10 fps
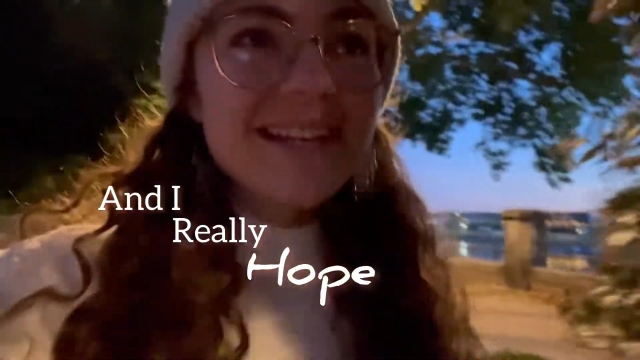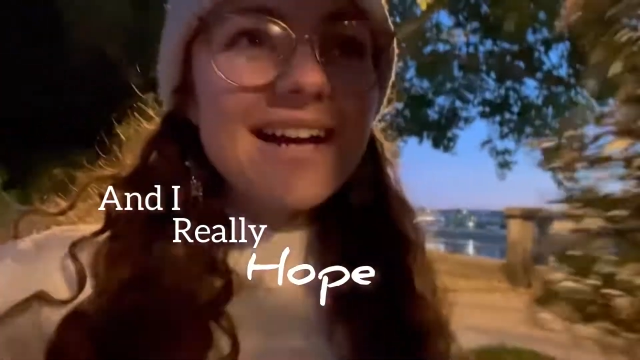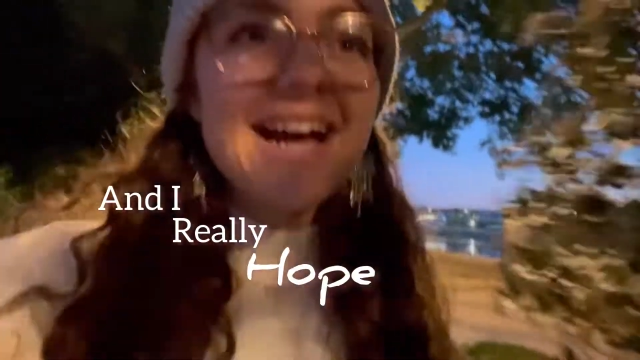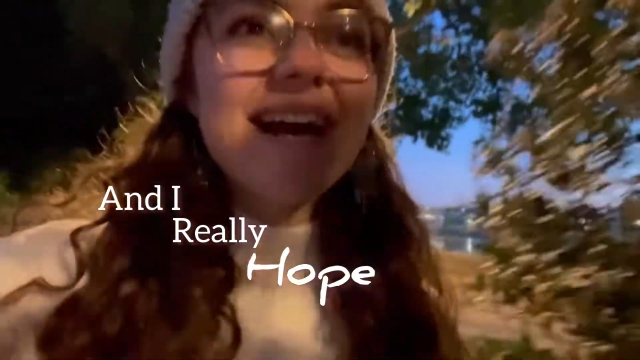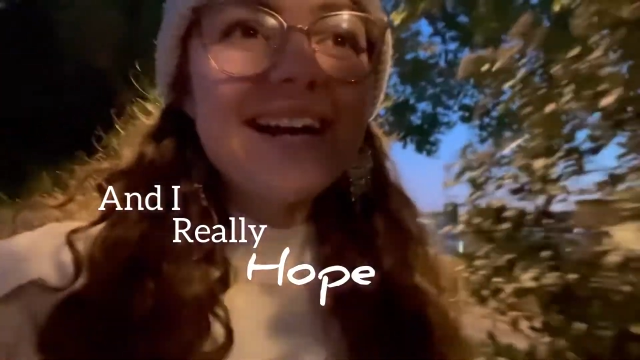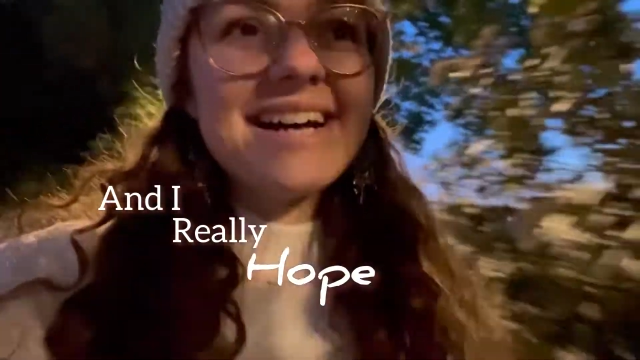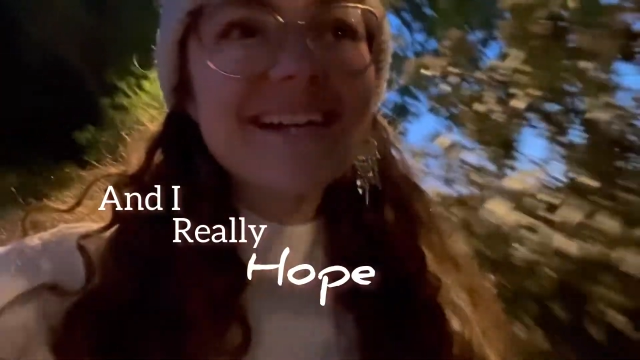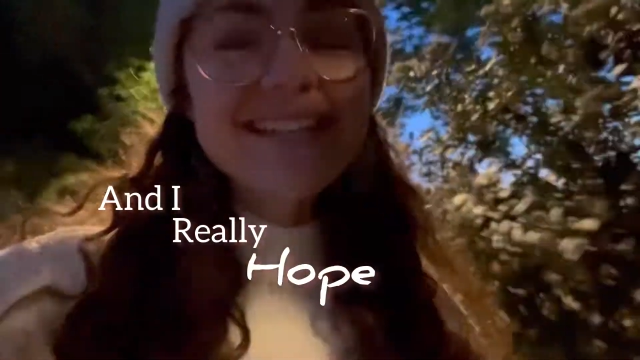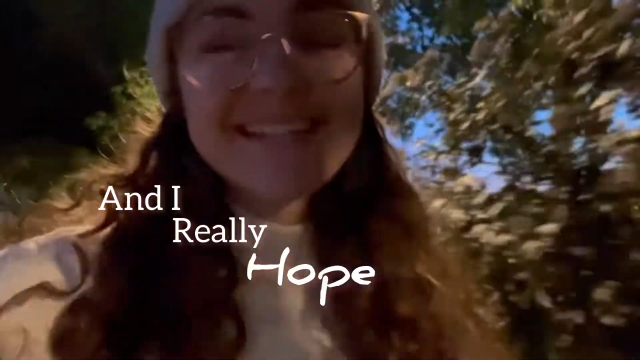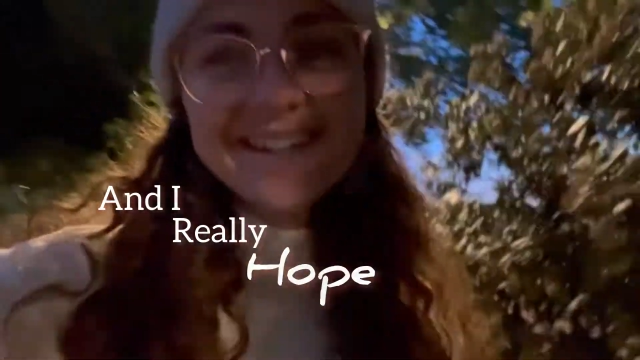
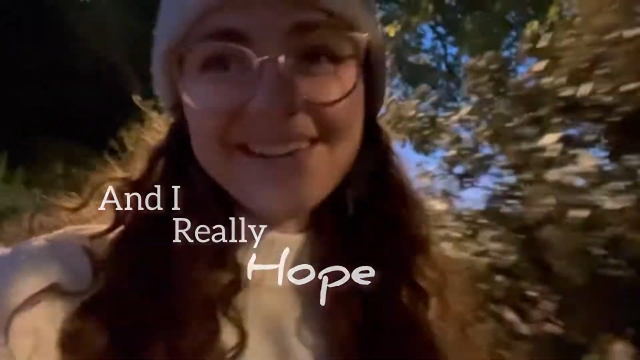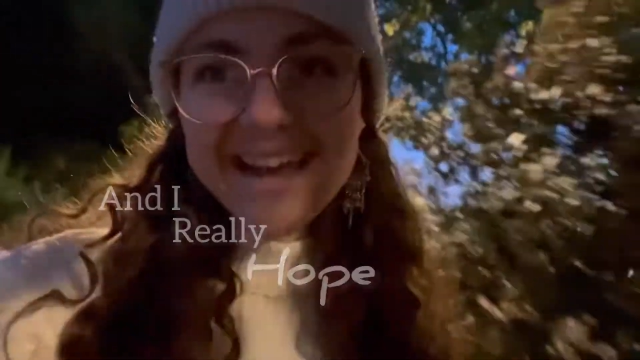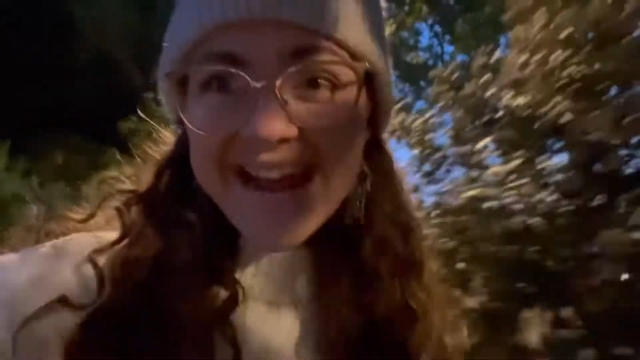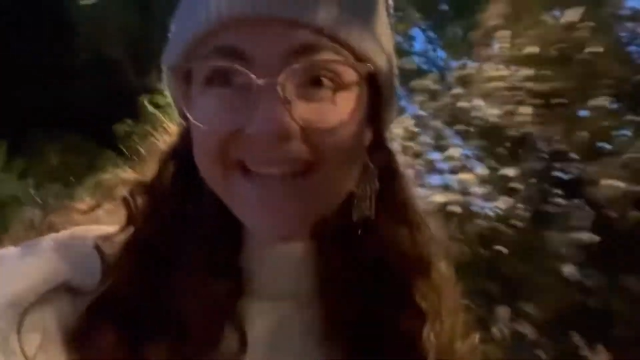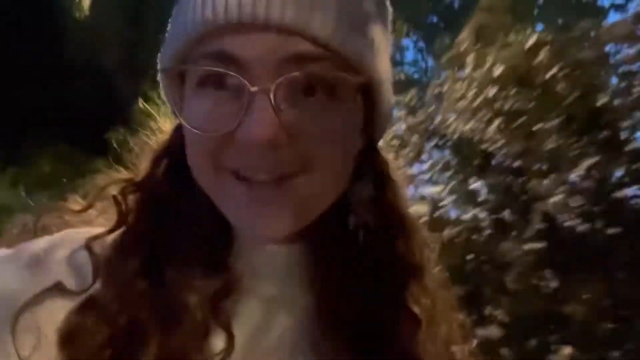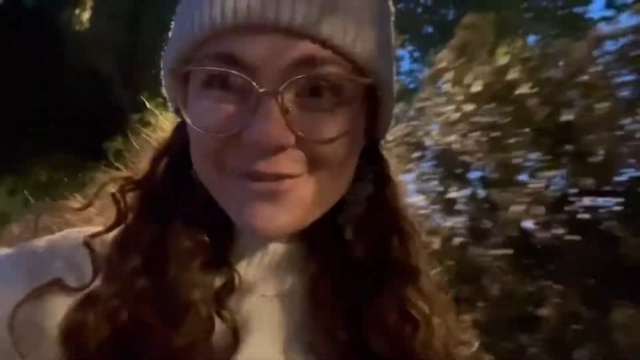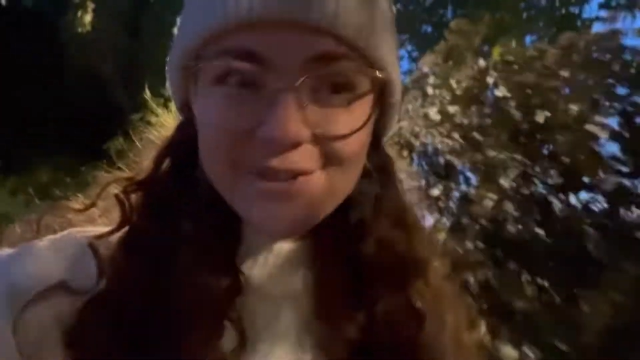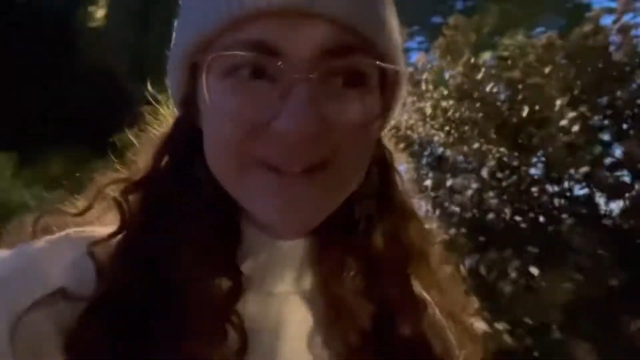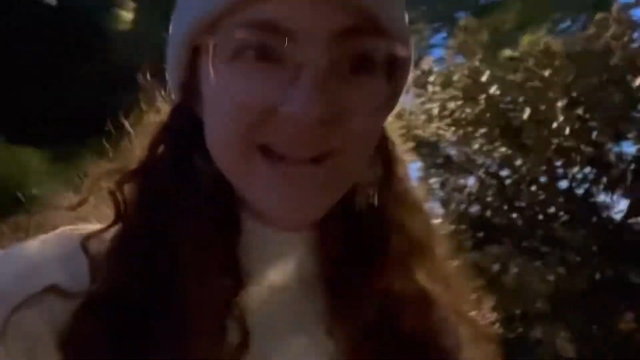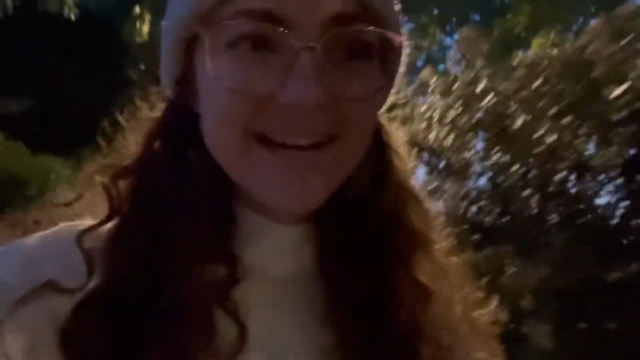uh, you know, any of
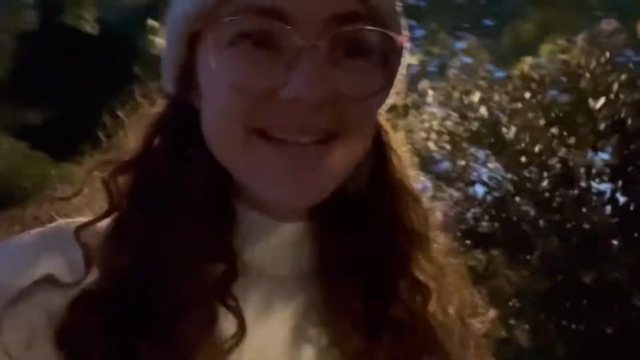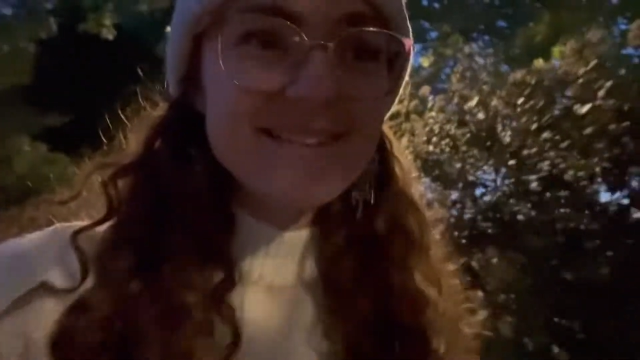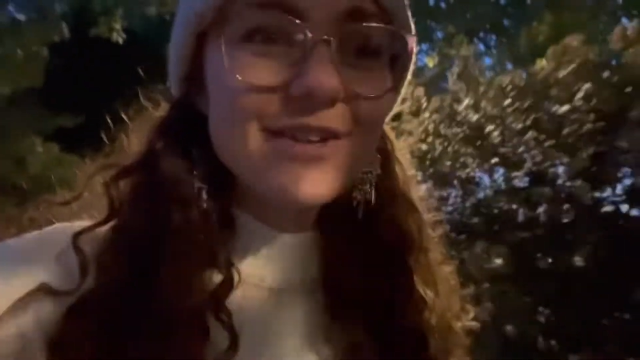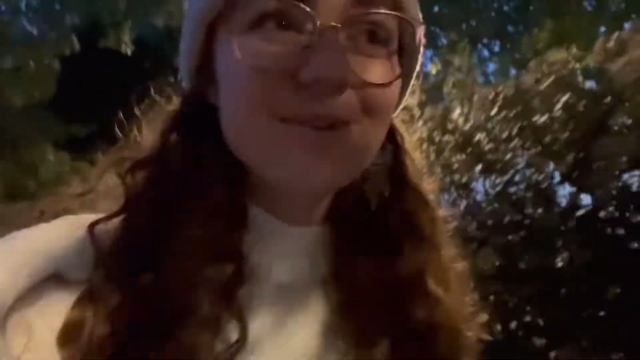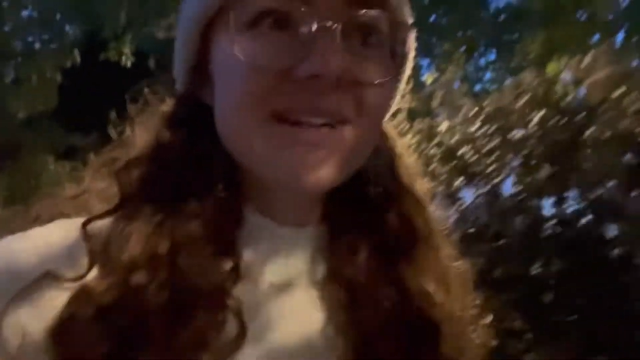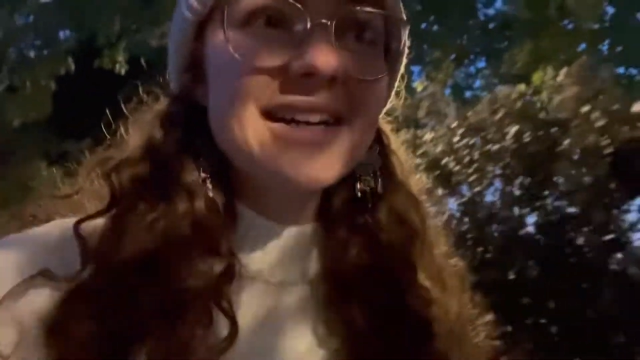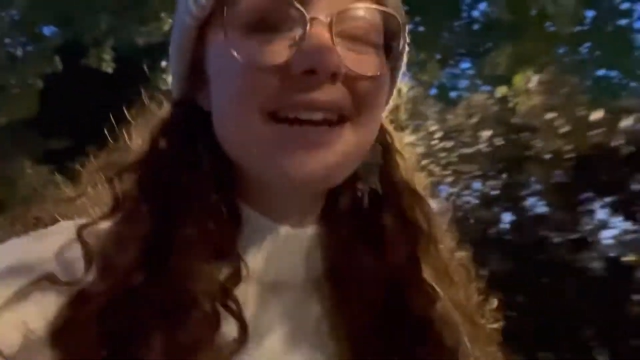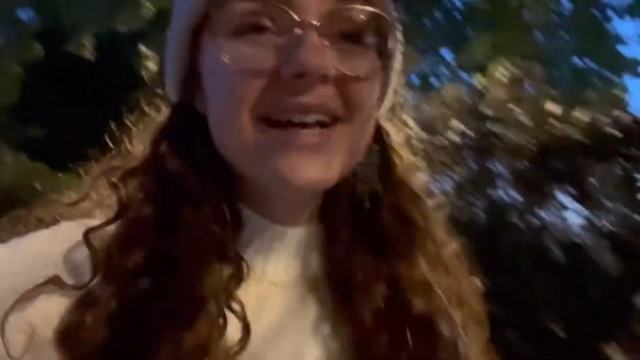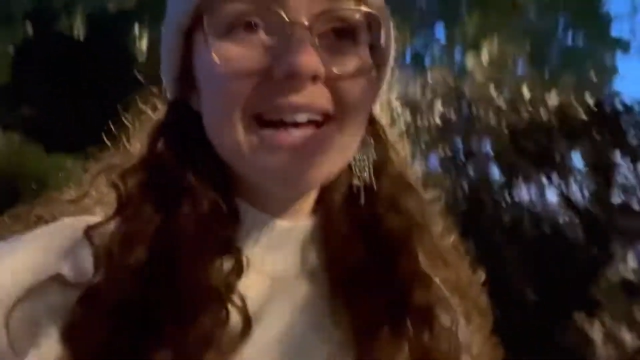you guys who are